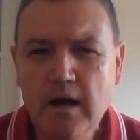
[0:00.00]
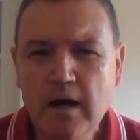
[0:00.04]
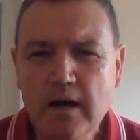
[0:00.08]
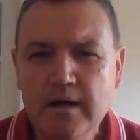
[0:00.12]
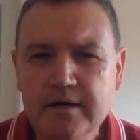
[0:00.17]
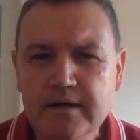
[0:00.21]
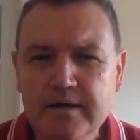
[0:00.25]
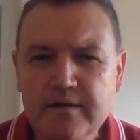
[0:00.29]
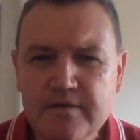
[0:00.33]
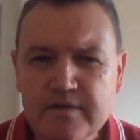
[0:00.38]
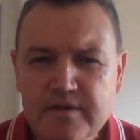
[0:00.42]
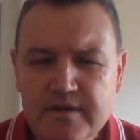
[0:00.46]

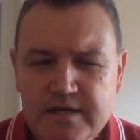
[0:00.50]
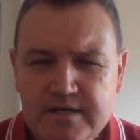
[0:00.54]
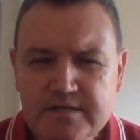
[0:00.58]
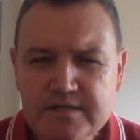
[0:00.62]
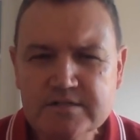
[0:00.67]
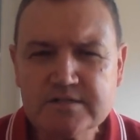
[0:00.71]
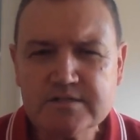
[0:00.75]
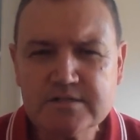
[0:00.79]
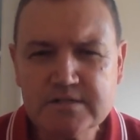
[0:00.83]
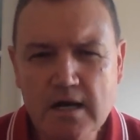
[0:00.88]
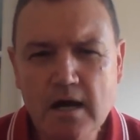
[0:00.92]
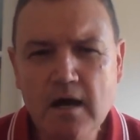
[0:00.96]
And at
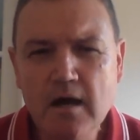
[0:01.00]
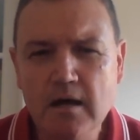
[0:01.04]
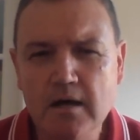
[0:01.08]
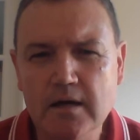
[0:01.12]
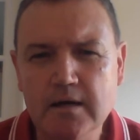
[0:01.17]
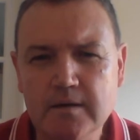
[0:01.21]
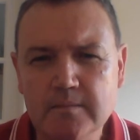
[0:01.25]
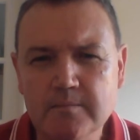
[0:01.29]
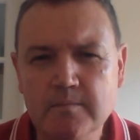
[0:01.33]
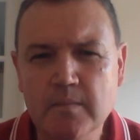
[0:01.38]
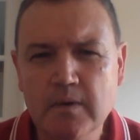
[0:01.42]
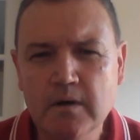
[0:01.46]
this
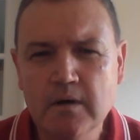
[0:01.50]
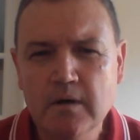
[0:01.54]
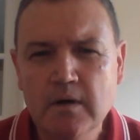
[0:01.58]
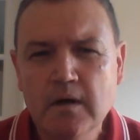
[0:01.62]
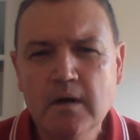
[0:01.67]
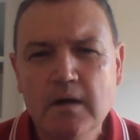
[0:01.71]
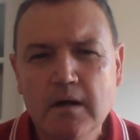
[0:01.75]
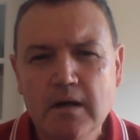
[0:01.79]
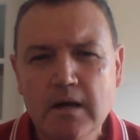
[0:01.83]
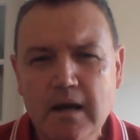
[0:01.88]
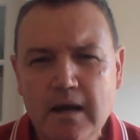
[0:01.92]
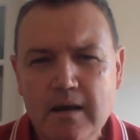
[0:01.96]
time,
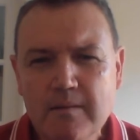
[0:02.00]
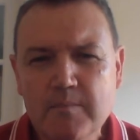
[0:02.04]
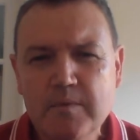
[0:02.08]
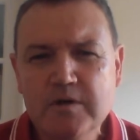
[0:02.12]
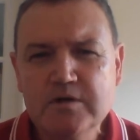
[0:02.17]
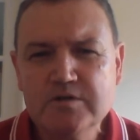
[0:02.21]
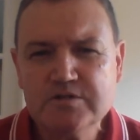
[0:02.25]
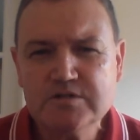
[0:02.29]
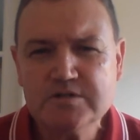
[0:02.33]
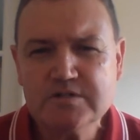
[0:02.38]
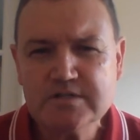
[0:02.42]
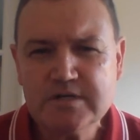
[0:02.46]
let
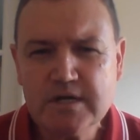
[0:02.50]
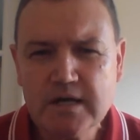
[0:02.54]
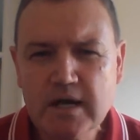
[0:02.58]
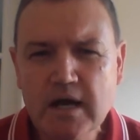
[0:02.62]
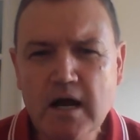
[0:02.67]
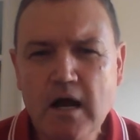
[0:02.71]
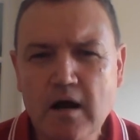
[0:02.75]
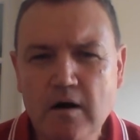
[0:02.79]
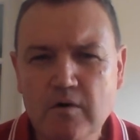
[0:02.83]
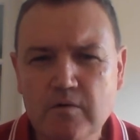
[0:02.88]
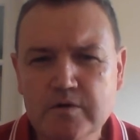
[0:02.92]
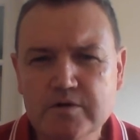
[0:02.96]
me just
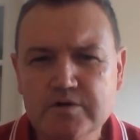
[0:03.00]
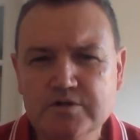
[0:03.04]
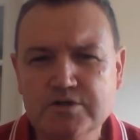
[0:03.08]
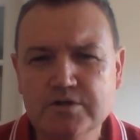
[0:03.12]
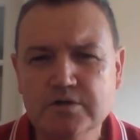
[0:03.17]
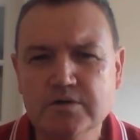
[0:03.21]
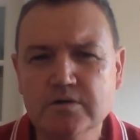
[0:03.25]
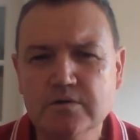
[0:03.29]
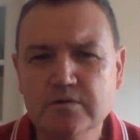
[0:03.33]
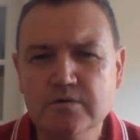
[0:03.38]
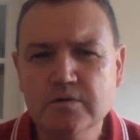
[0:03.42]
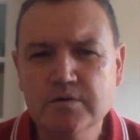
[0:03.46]
encourage
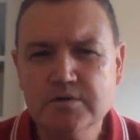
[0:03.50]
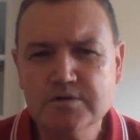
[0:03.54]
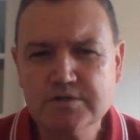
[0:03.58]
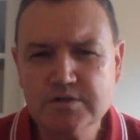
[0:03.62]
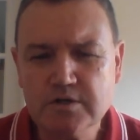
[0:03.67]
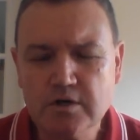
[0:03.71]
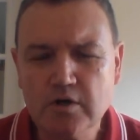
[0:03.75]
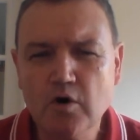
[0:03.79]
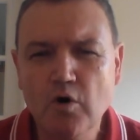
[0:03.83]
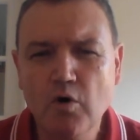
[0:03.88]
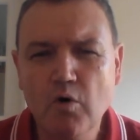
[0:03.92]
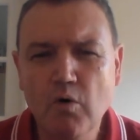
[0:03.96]
you
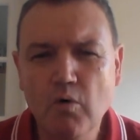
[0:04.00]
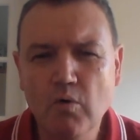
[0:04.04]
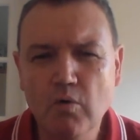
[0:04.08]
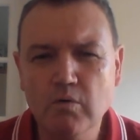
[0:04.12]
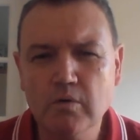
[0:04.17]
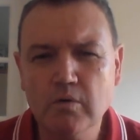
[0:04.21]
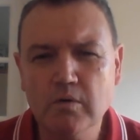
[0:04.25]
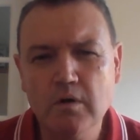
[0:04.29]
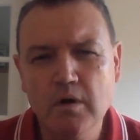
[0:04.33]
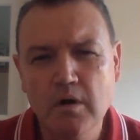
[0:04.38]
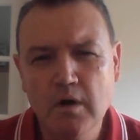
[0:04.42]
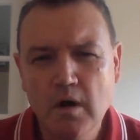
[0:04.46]
to
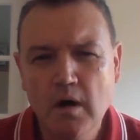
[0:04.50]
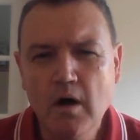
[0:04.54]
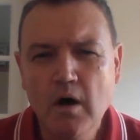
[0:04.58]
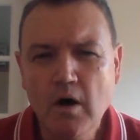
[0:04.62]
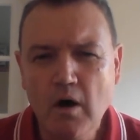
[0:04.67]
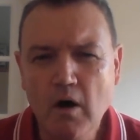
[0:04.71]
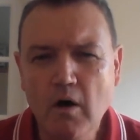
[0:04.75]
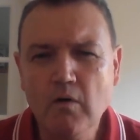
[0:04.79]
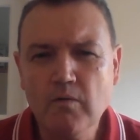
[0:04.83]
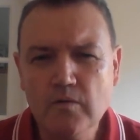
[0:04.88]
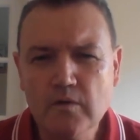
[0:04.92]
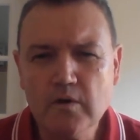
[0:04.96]
call
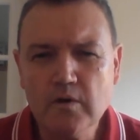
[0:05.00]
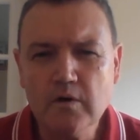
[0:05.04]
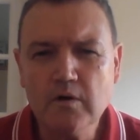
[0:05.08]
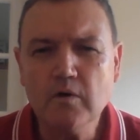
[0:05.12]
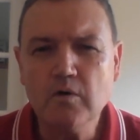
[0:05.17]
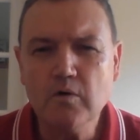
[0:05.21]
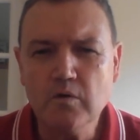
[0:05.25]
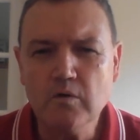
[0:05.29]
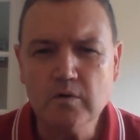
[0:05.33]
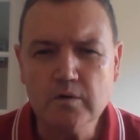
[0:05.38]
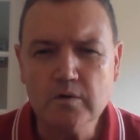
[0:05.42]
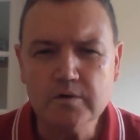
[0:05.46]
on the
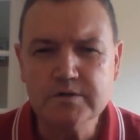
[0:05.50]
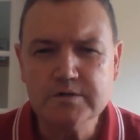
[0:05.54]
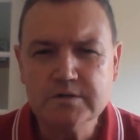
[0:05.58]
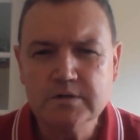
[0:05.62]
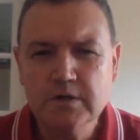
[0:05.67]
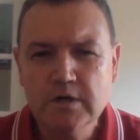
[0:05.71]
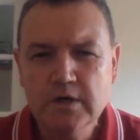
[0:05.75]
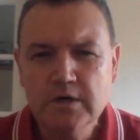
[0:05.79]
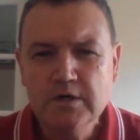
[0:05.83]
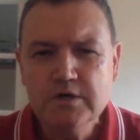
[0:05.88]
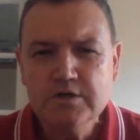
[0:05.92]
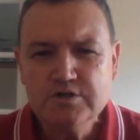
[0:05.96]
Lord.
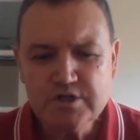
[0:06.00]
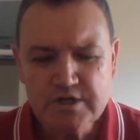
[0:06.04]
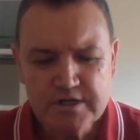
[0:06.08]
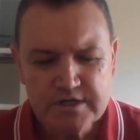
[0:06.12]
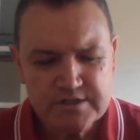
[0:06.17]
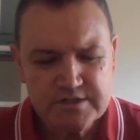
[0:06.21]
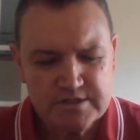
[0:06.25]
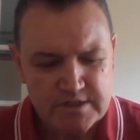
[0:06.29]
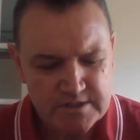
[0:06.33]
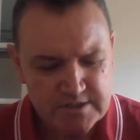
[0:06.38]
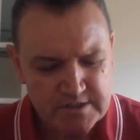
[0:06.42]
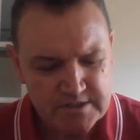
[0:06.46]

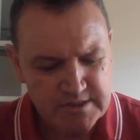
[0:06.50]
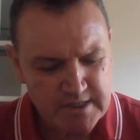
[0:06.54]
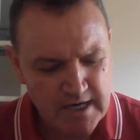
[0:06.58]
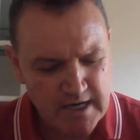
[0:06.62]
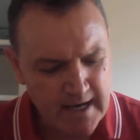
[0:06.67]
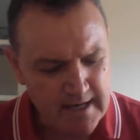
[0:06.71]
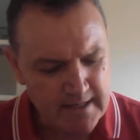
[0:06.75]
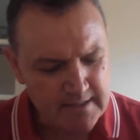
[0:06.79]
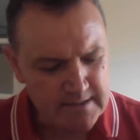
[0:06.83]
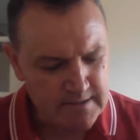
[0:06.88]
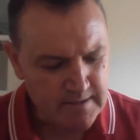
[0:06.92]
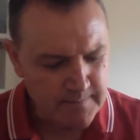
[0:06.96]
Jesus
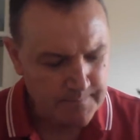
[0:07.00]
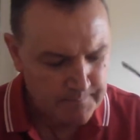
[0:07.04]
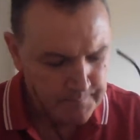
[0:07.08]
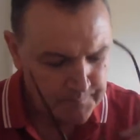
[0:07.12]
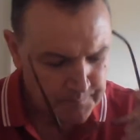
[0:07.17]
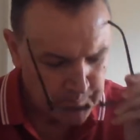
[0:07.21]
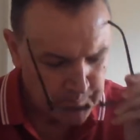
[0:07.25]
said